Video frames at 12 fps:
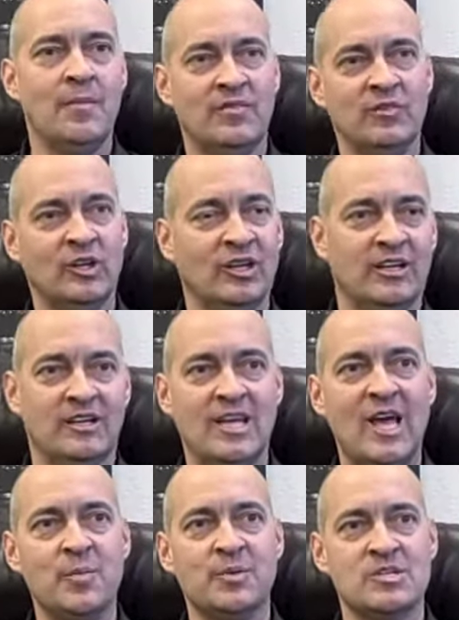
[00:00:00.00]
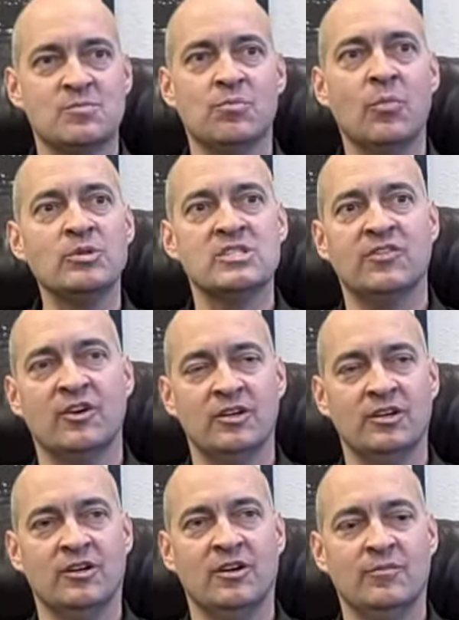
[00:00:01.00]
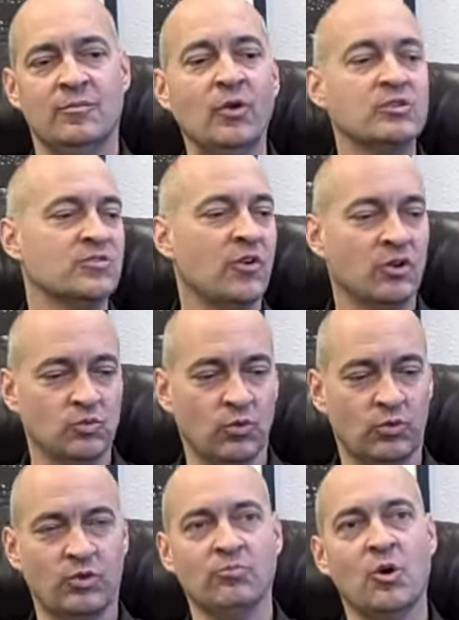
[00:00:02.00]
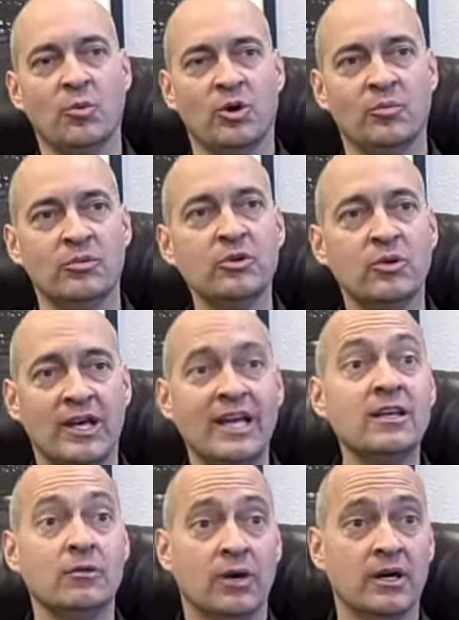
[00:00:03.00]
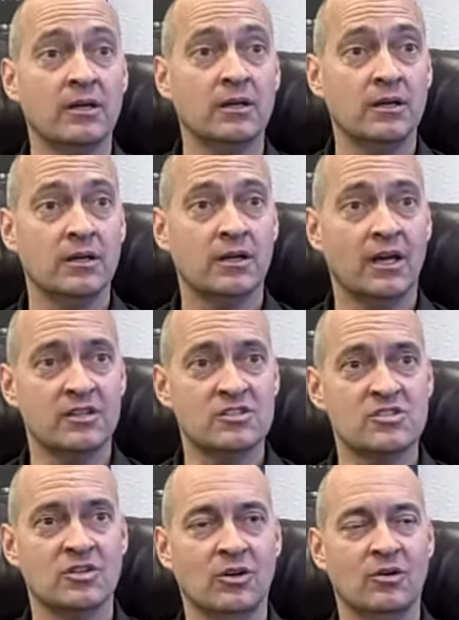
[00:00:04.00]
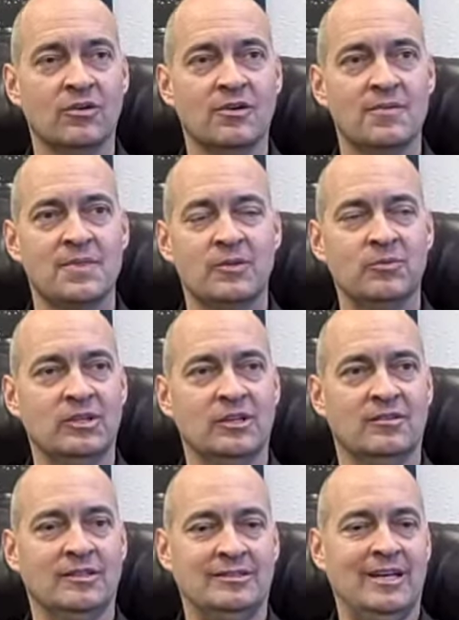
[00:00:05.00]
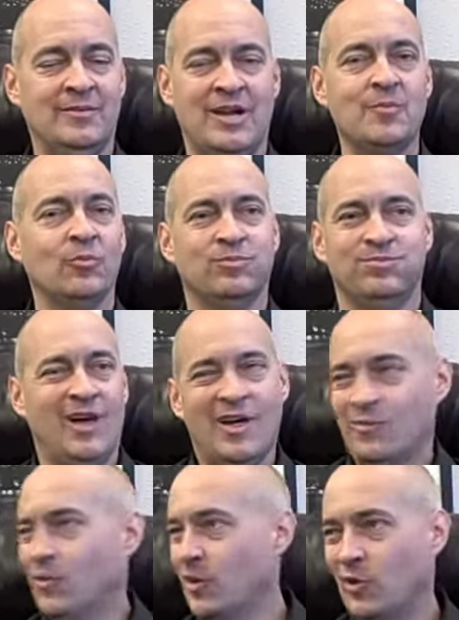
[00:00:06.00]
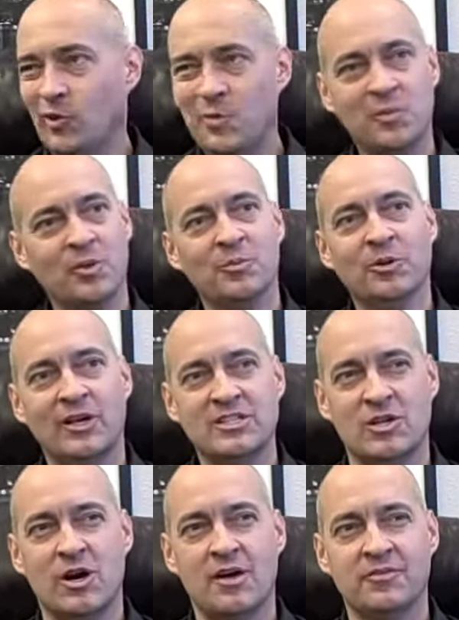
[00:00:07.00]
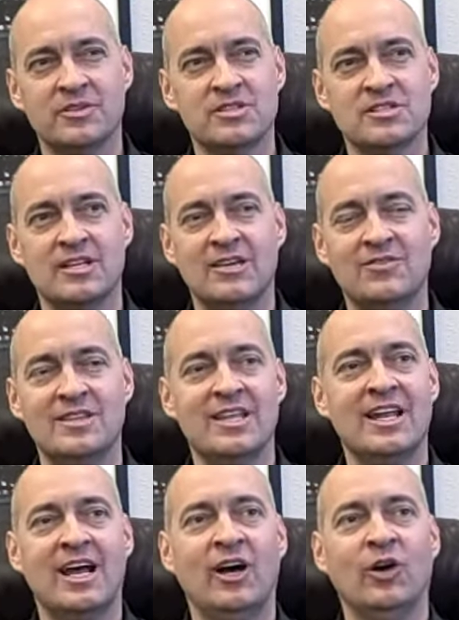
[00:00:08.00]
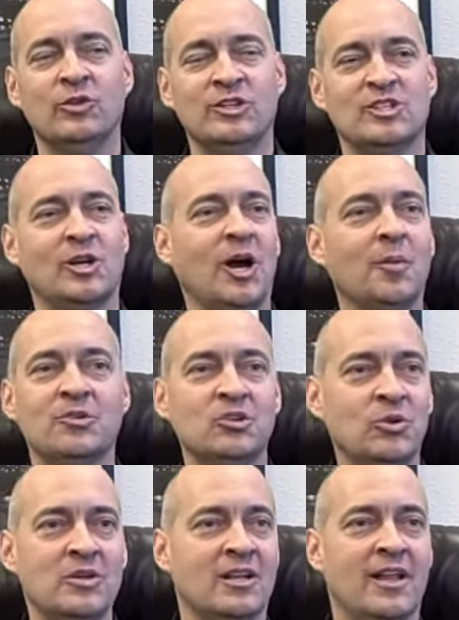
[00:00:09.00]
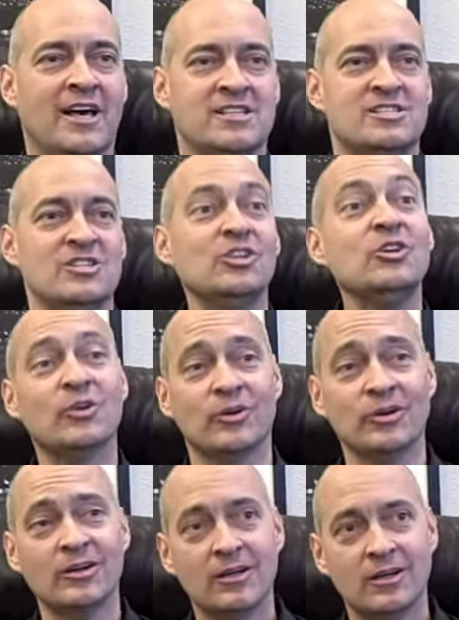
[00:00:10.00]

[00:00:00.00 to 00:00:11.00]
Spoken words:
And if you look on campus, most folks work with mobile computing anyway, and so, I'm one of the only people in the building that has an office, and even then, I only succumbed to it in the last year.